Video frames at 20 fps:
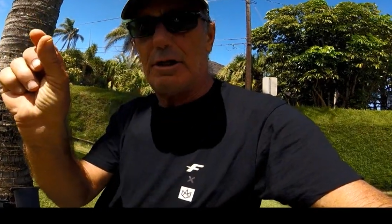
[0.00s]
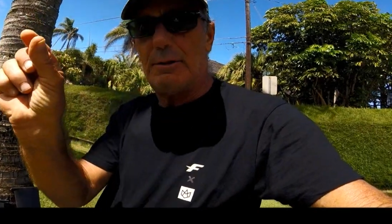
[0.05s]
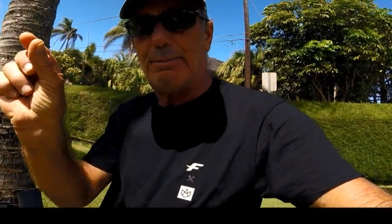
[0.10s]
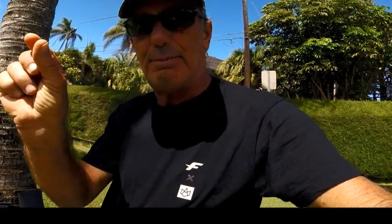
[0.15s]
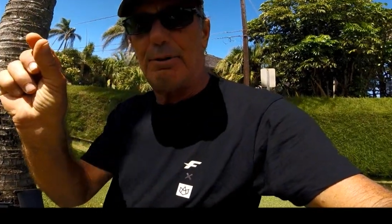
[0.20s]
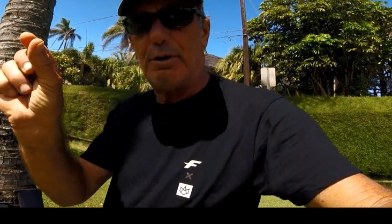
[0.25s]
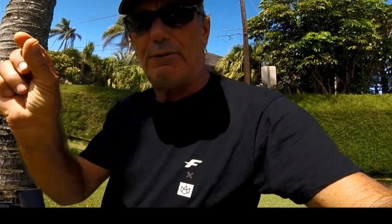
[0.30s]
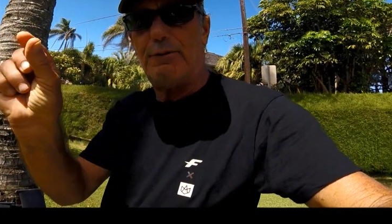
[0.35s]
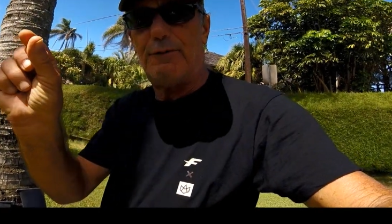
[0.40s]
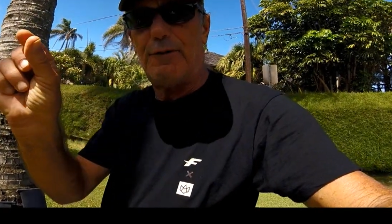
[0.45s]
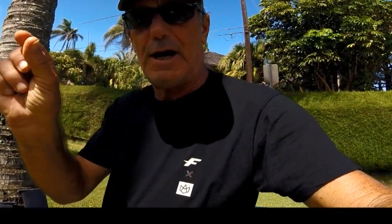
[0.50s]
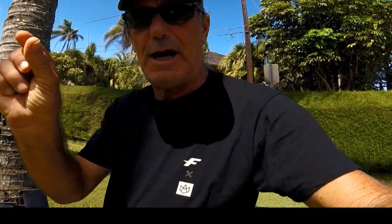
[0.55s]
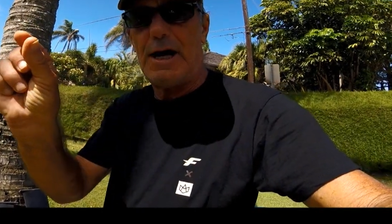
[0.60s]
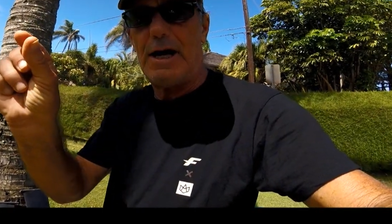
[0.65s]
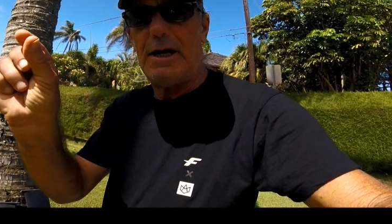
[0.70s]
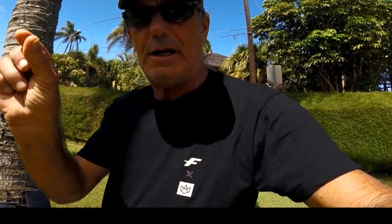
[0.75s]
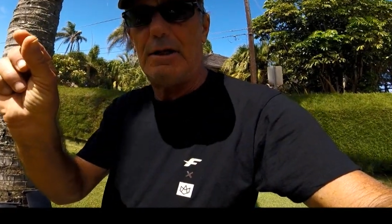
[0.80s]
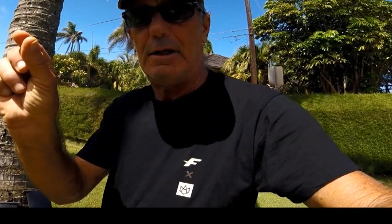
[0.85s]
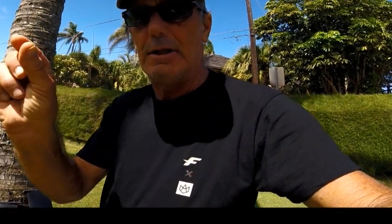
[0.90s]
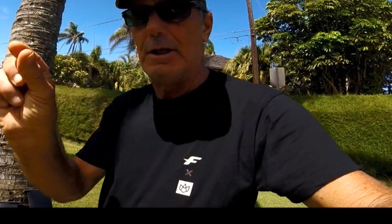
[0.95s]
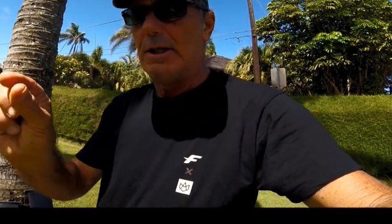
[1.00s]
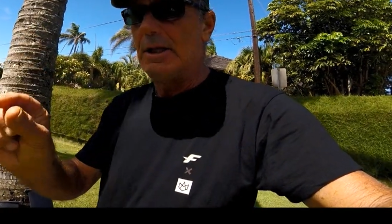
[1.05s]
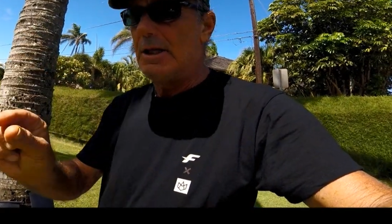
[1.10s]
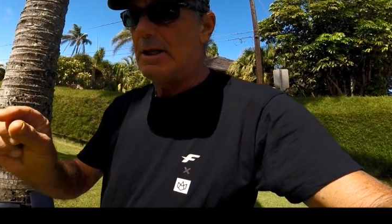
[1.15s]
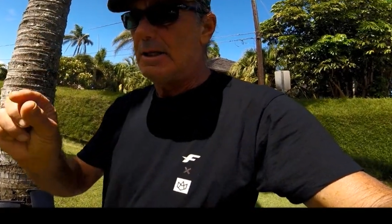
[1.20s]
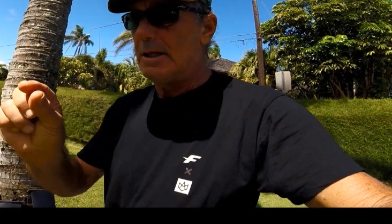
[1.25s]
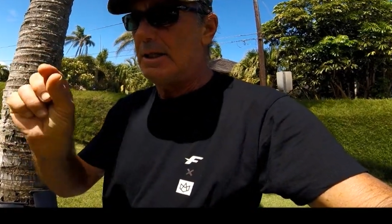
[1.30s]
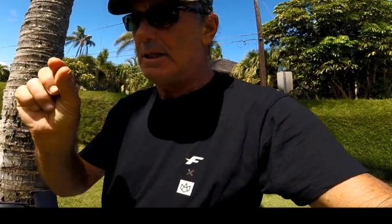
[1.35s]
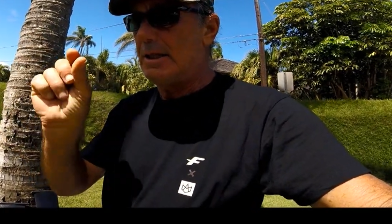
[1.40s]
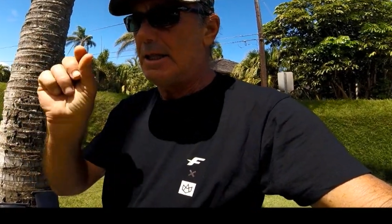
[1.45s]
profile
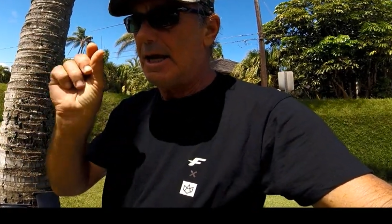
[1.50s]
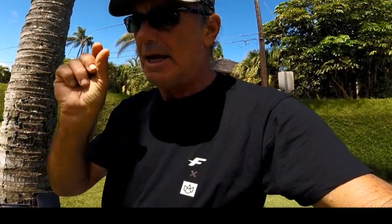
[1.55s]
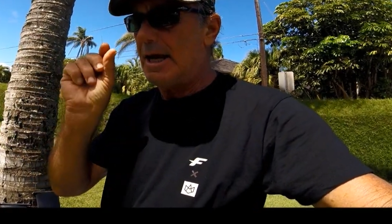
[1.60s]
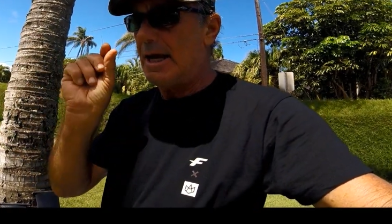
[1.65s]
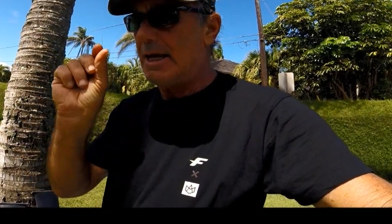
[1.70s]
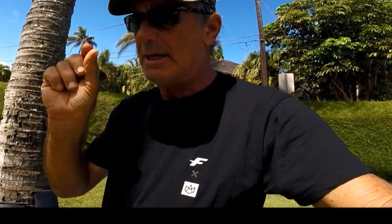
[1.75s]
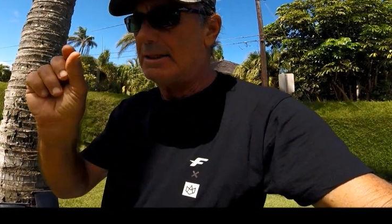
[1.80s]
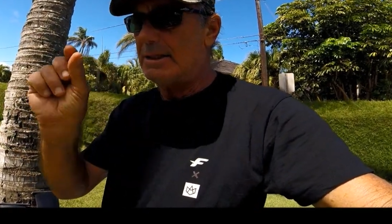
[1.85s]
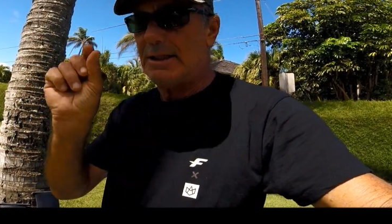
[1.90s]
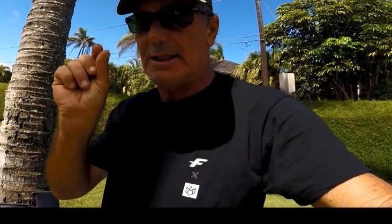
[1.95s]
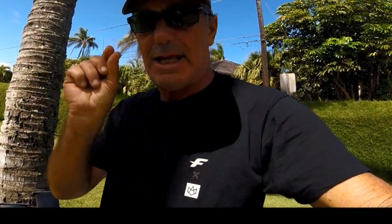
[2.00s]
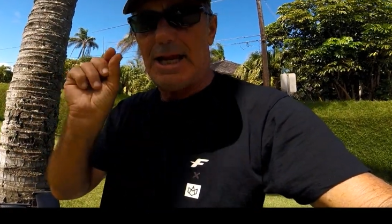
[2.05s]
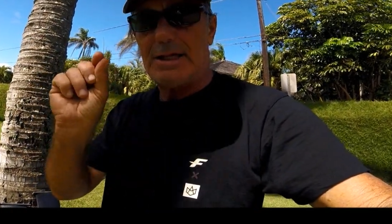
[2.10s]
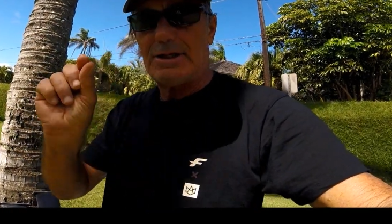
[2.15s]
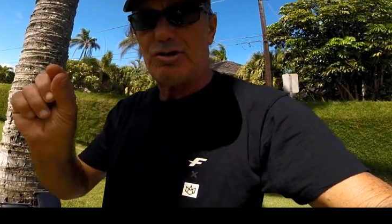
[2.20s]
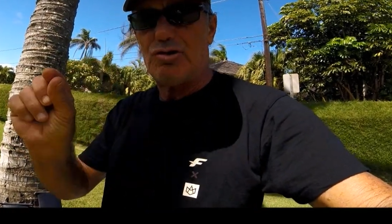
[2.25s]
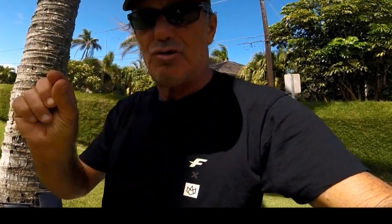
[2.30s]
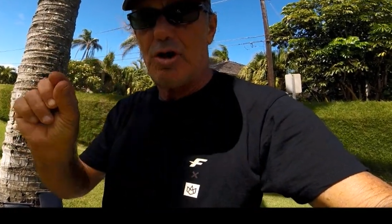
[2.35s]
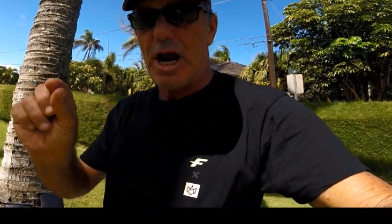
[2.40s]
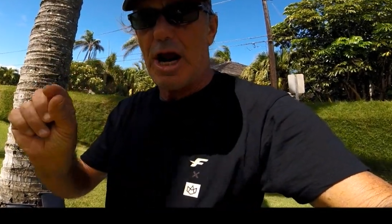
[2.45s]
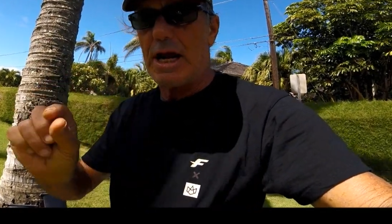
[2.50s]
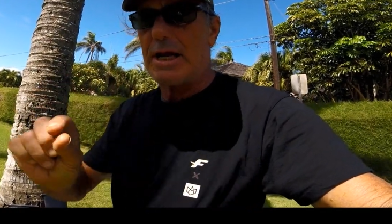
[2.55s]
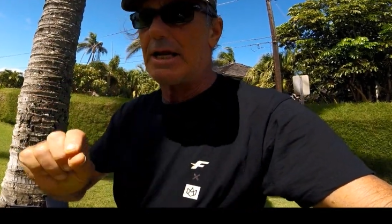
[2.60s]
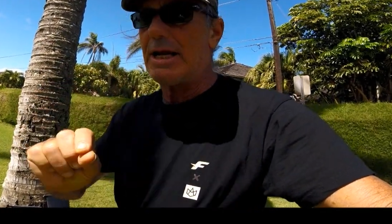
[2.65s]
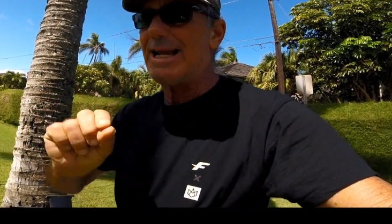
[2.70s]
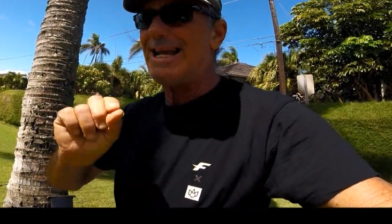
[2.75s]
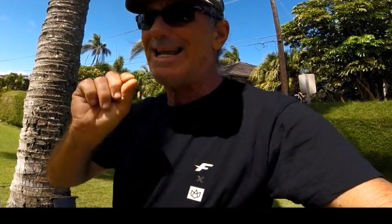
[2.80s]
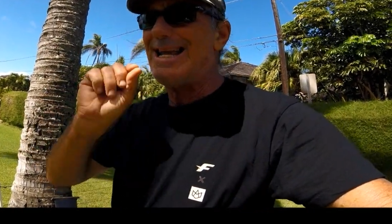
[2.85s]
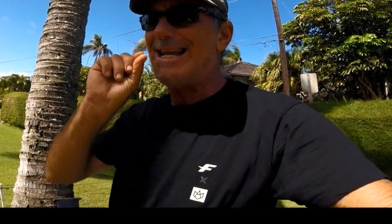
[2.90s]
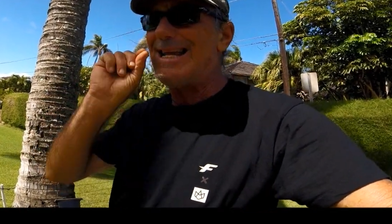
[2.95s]
that has less drag
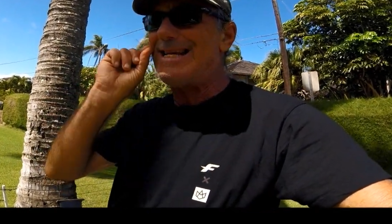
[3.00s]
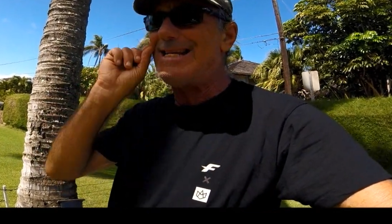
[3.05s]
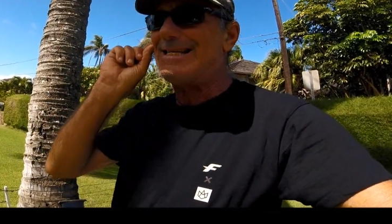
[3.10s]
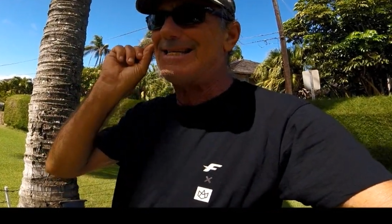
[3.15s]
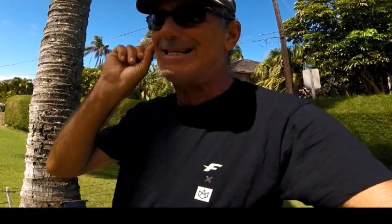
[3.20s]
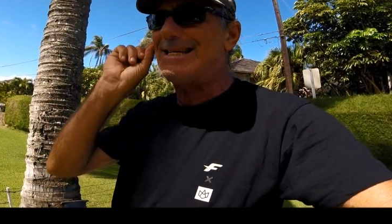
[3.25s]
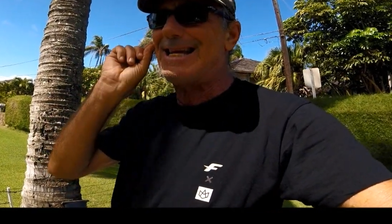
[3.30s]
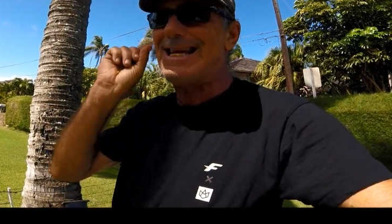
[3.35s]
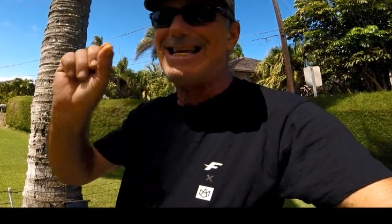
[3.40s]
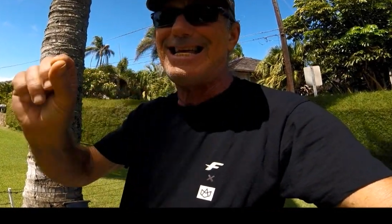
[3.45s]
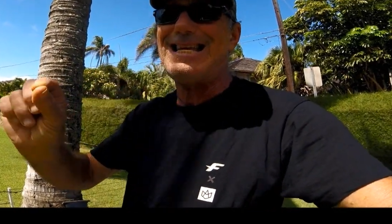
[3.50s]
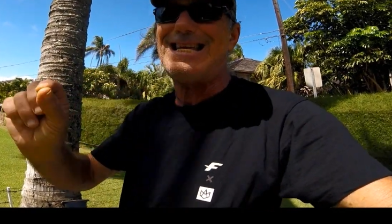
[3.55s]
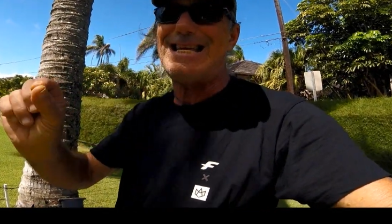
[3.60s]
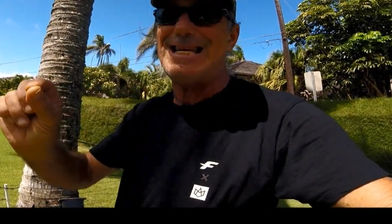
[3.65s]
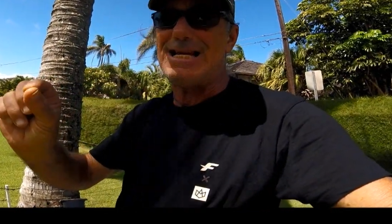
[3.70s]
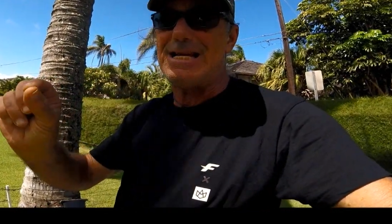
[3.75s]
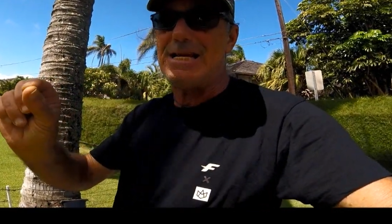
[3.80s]
is key.